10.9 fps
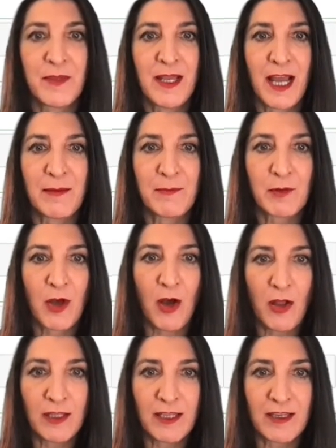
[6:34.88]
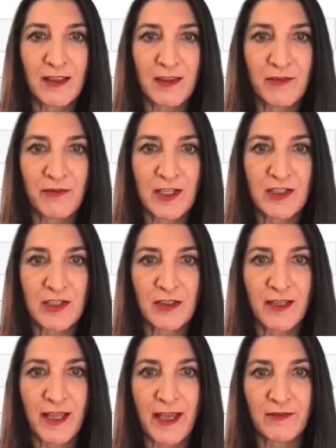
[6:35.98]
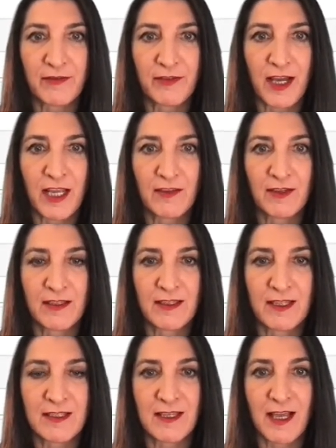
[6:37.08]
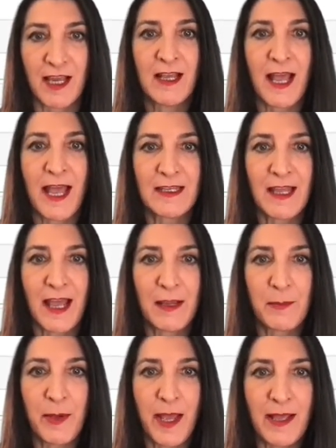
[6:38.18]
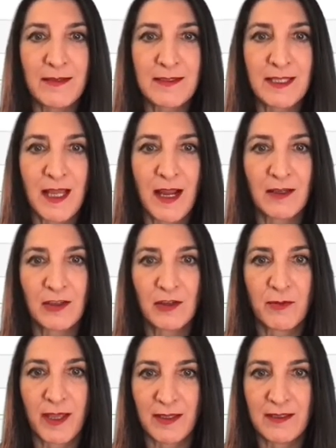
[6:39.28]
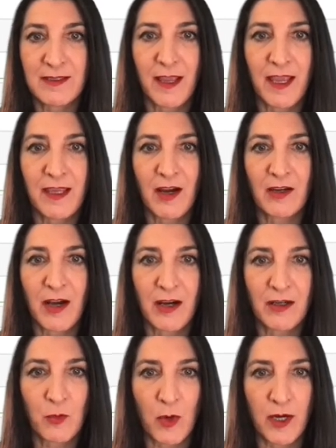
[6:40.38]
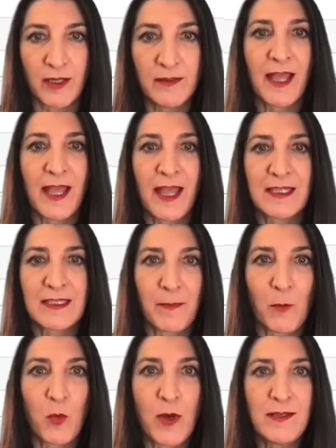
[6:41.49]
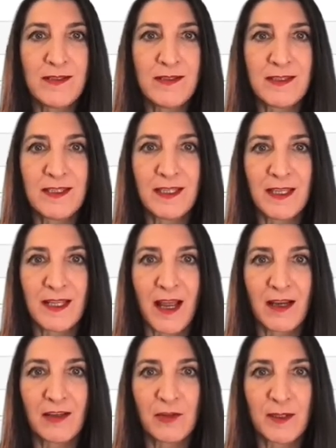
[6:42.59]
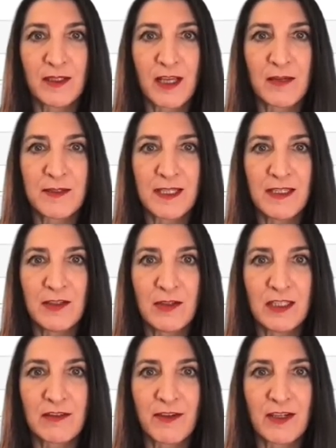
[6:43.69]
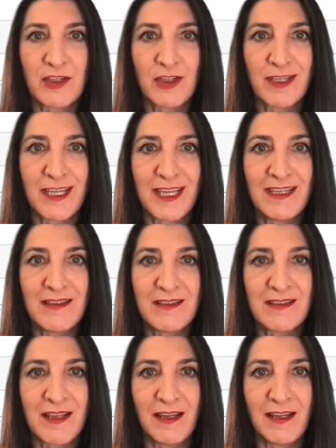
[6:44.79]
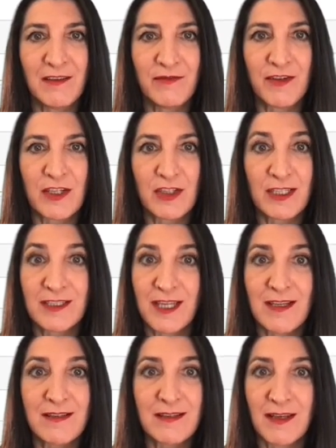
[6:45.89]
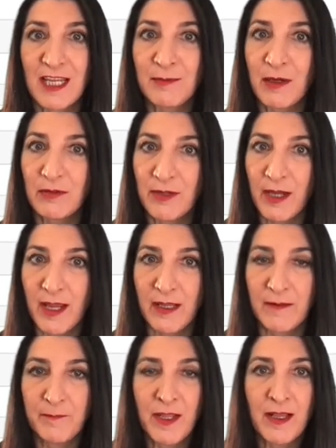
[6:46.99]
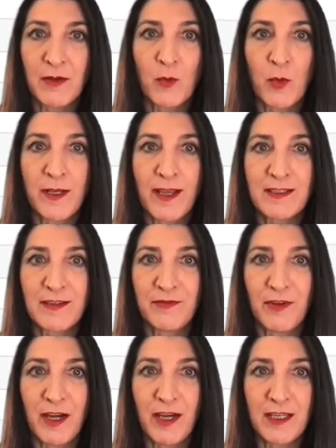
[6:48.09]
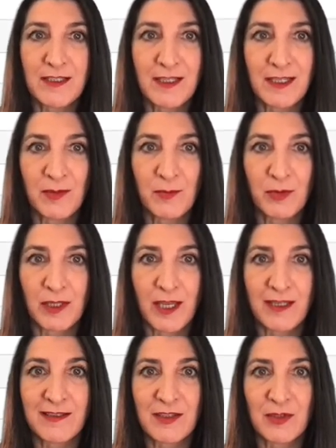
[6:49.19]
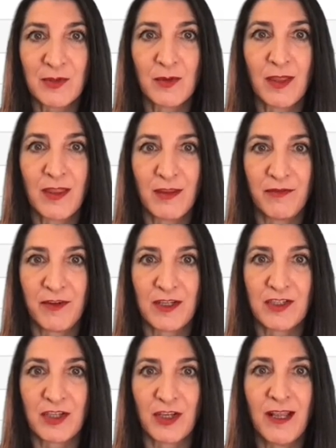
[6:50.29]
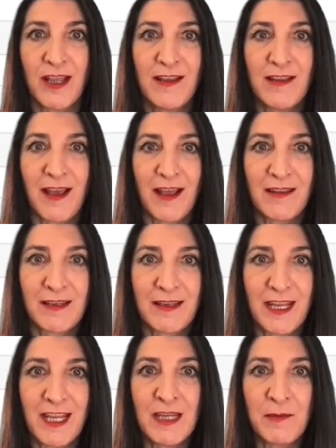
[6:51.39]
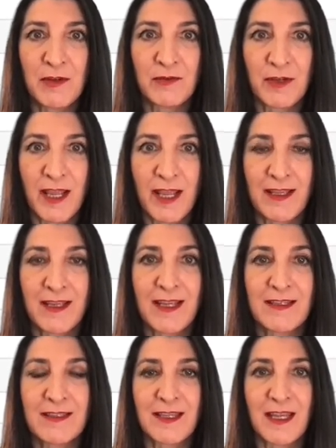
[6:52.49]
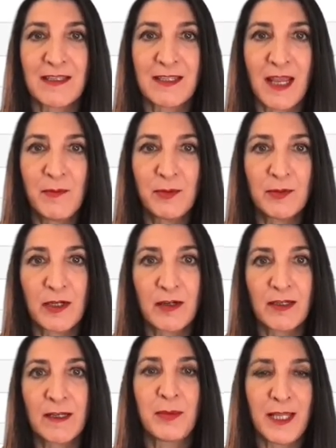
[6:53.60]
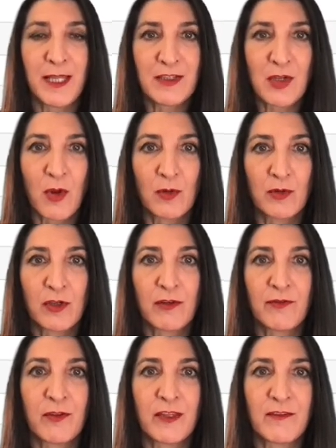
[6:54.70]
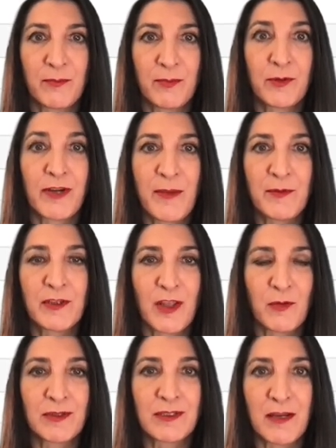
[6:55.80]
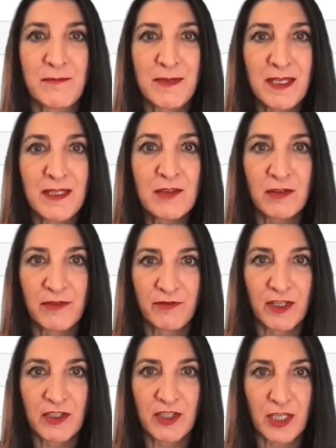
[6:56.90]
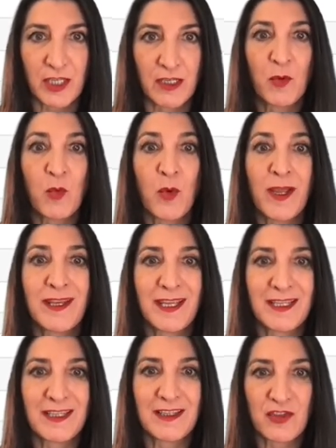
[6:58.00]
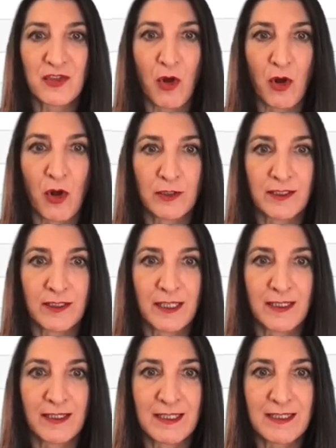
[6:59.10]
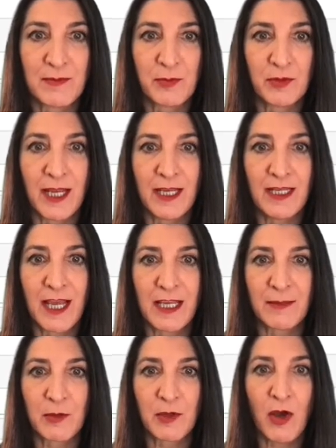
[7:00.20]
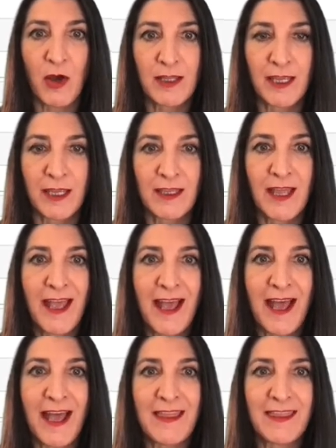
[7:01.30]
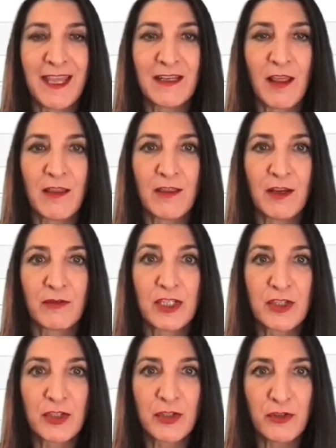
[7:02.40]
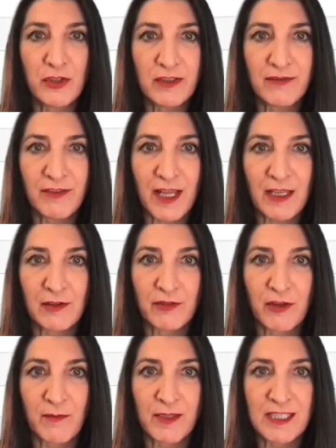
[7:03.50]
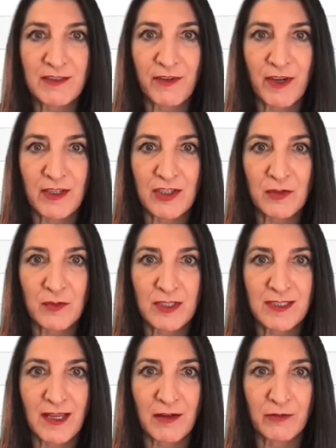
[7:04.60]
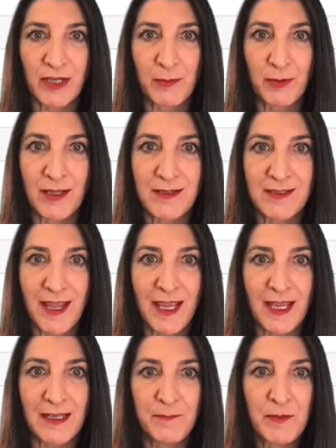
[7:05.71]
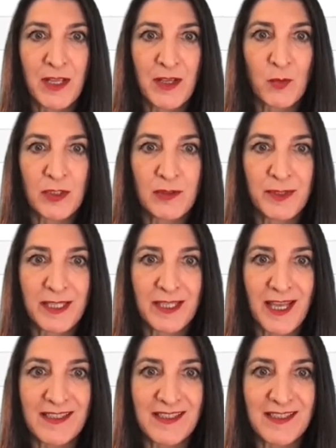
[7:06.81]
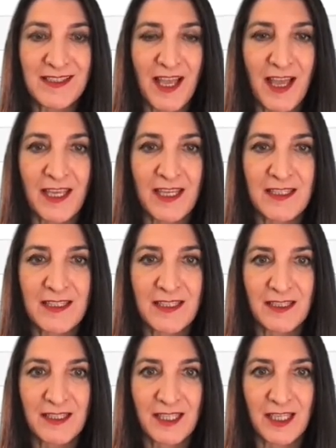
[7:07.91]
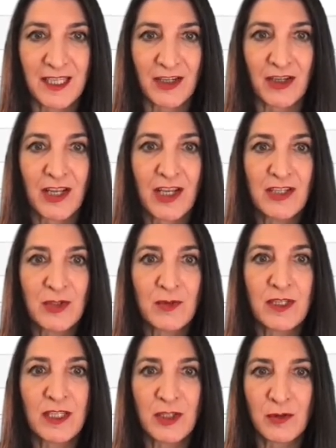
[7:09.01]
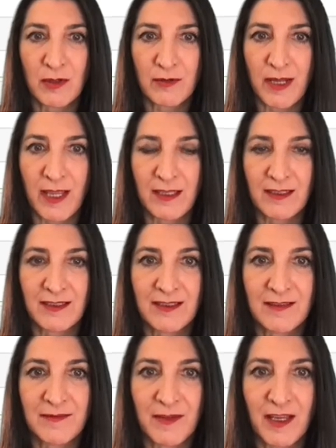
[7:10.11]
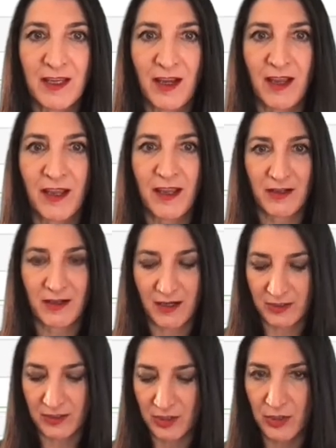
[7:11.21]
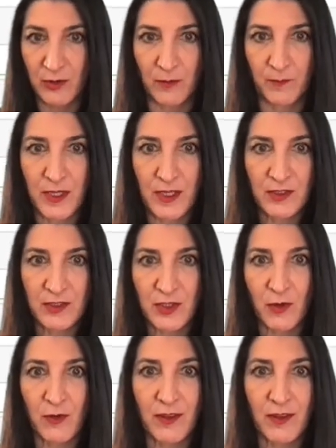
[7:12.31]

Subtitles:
I'm calling the function add 5 in this line. And I pass the argument ARR1. And once the argument comes into this function, inside the function, it takes the name array. When I defined in input line 2 the function, the name array is a temporary placeholder for the parameter that will come into the function when it is called. In input line, I am calling, and then the return value from this function, which is array plus n, will be assigned here to the new array ARR2. So